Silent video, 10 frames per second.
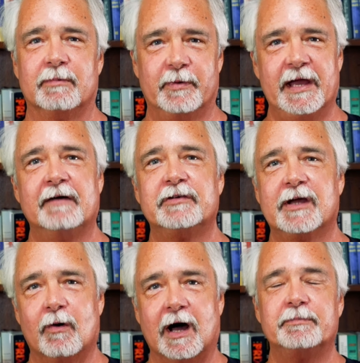but we have to
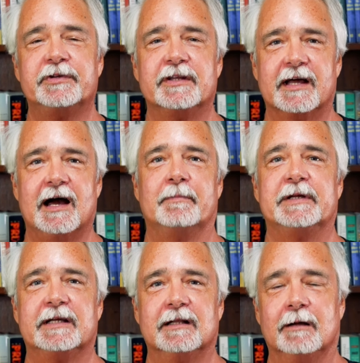go up to the
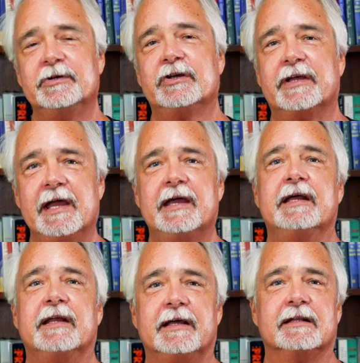comedy club, and you can't
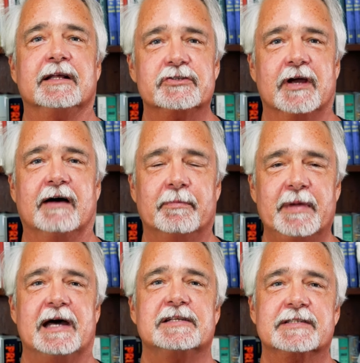get in unless you have a
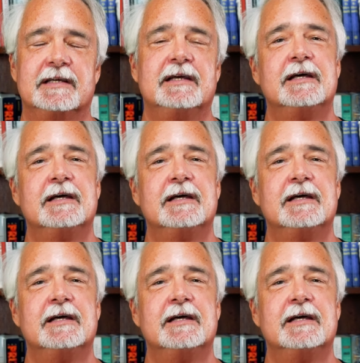mask.